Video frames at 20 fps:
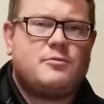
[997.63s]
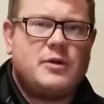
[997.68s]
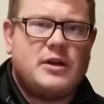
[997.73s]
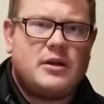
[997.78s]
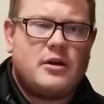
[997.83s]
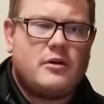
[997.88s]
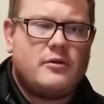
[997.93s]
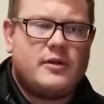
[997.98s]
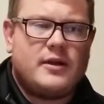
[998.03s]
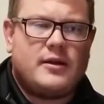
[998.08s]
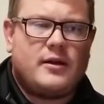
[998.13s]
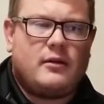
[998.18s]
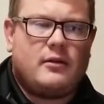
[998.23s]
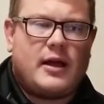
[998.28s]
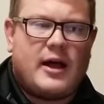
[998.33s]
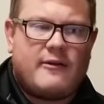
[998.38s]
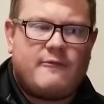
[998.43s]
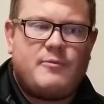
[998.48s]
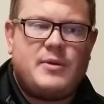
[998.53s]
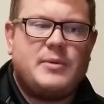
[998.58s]
We know that a
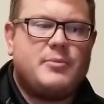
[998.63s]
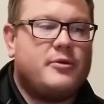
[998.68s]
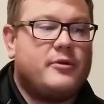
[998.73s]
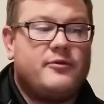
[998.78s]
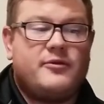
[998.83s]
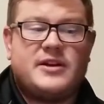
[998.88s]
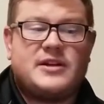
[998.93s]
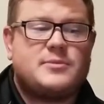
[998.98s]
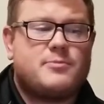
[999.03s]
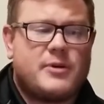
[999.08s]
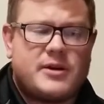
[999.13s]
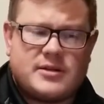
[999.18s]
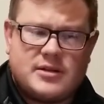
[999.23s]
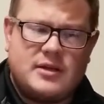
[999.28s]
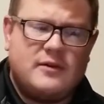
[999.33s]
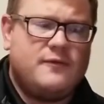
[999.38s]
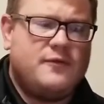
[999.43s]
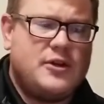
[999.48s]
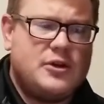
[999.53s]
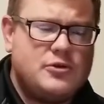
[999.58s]
lot of people have expressed
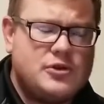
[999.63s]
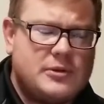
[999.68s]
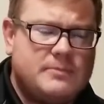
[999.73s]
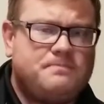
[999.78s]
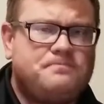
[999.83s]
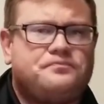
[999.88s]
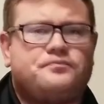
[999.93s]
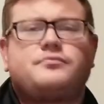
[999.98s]
confusion